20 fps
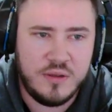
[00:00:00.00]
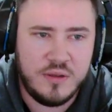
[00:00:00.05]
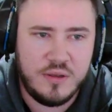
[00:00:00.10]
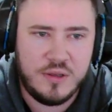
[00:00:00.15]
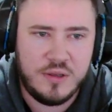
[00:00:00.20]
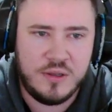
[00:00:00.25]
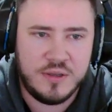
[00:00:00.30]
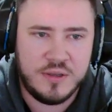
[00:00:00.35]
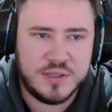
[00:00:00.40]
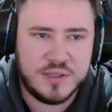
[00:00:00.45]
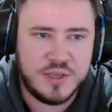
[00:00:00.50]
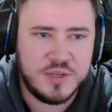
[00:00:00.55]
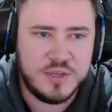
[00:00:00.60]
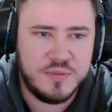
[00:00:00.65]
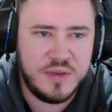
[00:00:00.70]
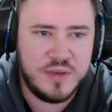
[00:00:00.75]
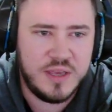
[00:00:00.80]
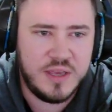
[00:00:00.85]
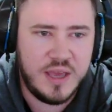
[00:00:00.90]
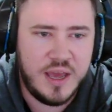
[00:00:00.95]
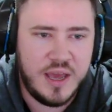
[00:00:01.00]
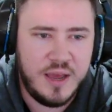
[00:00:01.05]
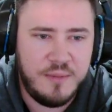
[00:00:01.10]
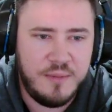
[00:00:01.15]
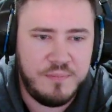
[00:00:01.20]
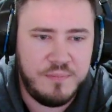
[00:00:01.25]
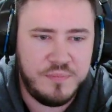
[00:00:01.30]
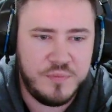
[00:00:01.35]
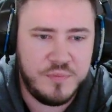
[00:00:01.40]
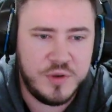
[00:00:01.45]
Excuse me.
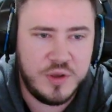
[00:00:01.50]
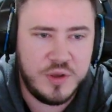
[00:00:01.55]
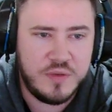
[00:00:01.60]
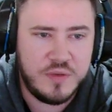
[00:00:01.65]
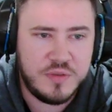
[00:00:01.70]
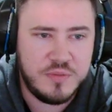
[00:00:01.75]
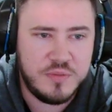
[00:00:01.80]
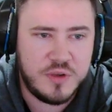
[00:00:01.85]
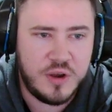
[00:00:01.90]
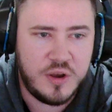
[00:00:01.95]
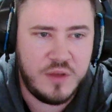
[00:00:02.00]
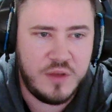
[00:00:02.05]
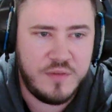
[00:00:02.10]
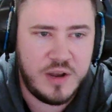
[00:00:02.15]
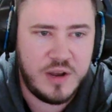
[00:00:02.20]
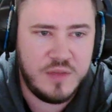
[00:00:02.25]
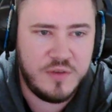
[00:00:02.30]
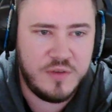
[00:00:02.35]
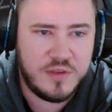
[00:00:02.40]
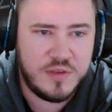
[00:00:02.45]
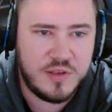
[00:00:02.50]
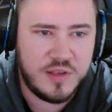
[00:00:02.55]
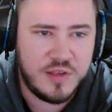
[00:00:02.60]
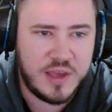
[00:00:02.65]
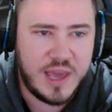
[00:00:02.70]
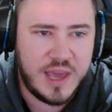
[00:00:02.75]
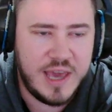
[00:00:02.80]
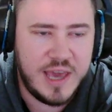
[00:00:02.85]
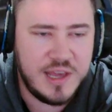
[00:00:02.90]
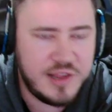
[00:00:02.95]
We do have some showdown value versus
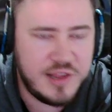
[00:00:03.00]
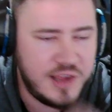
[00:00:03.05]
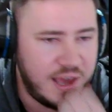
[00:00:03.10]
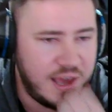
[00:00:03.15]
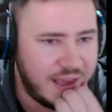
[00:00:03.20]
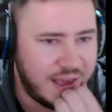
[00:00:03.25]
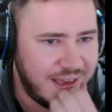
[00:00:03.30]
like ace jack,